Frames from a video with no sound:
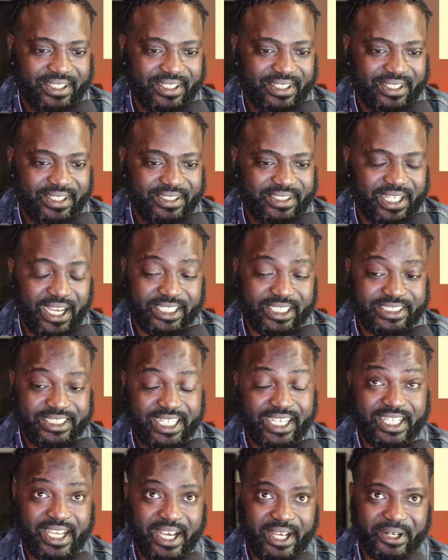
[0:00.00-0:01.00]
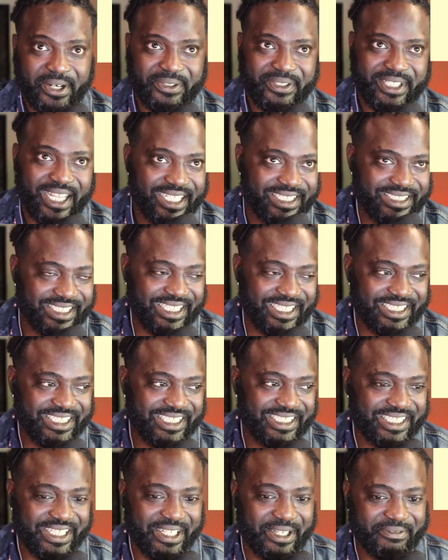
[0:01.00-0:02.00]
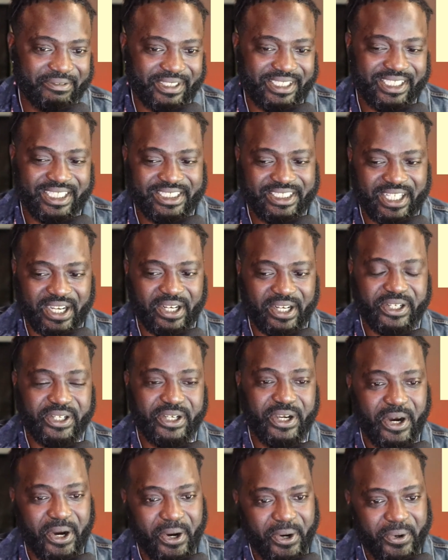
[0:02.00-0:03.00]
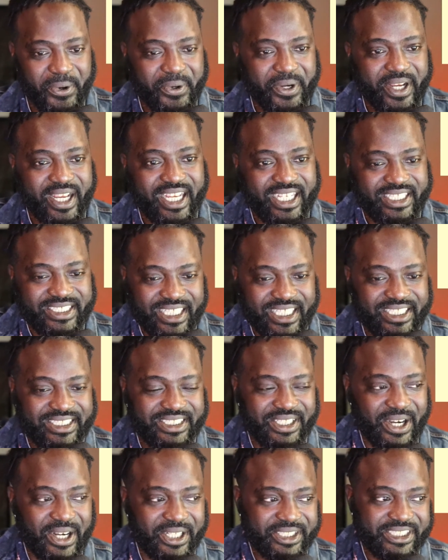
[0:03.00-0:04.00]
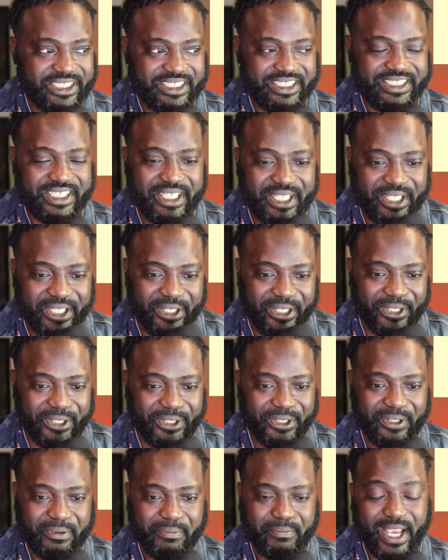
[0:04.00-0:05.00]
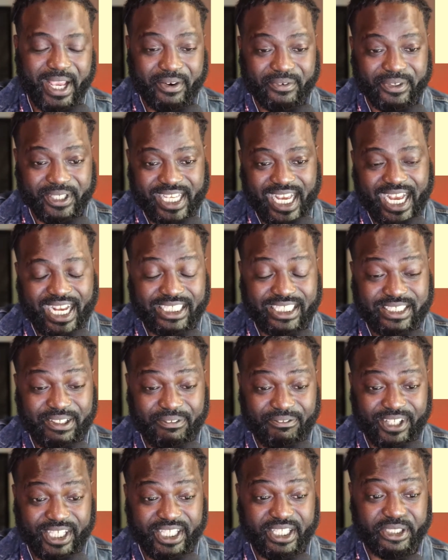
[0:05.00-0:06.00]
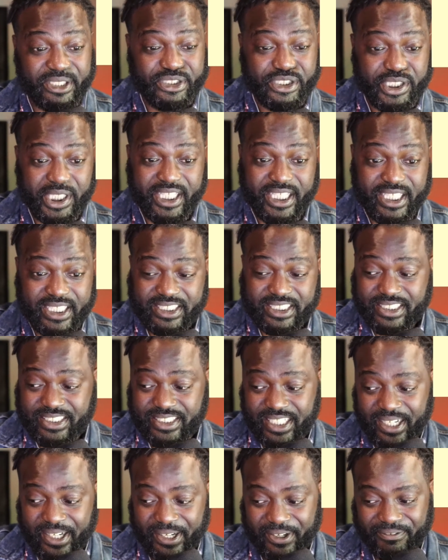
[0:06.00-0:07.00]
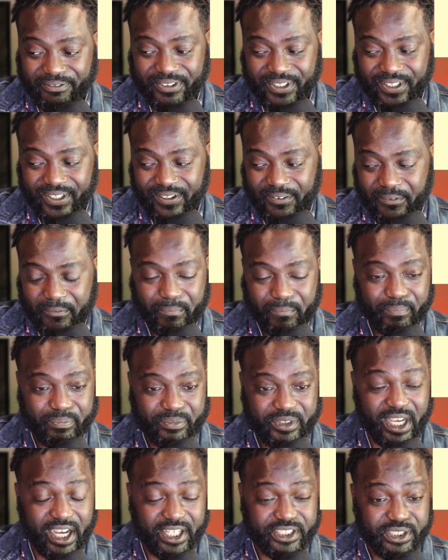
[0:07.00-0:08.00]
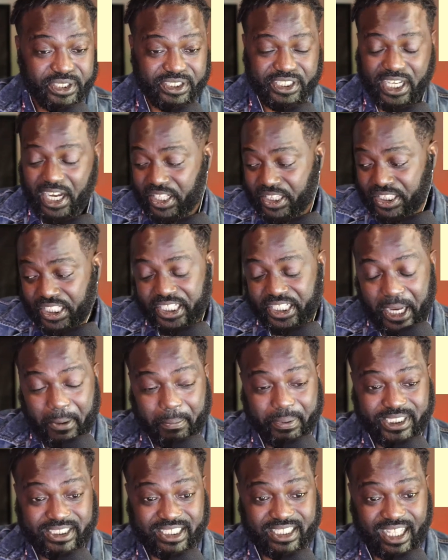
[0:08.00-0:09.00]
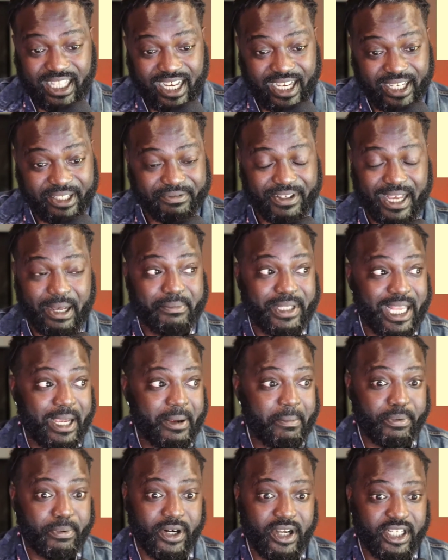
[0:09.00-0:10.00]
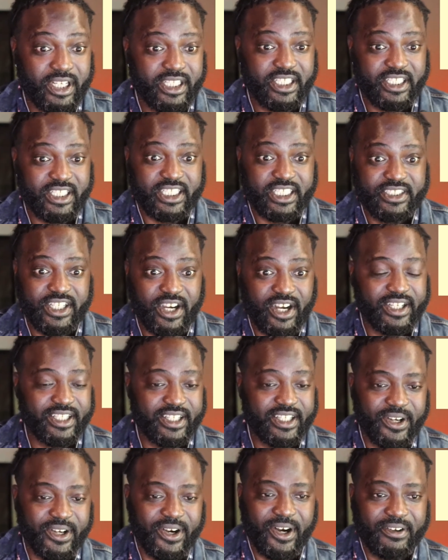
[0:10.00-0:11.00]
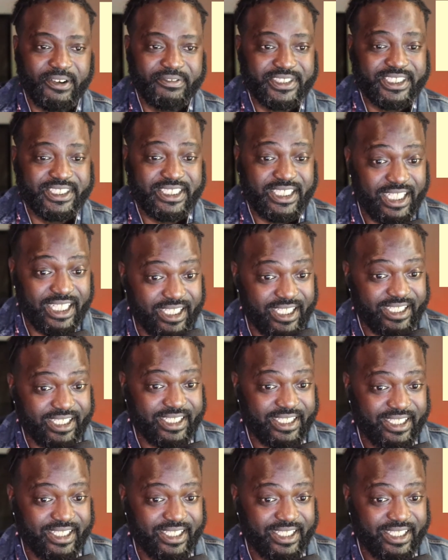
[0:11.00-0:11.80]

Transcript: Y'all say y'all don't like that stuff, and then y'all go and then y'all still make reaction videos to his stuff. Y'all look up his life. I'm like, bruh, can y'all get off his dick?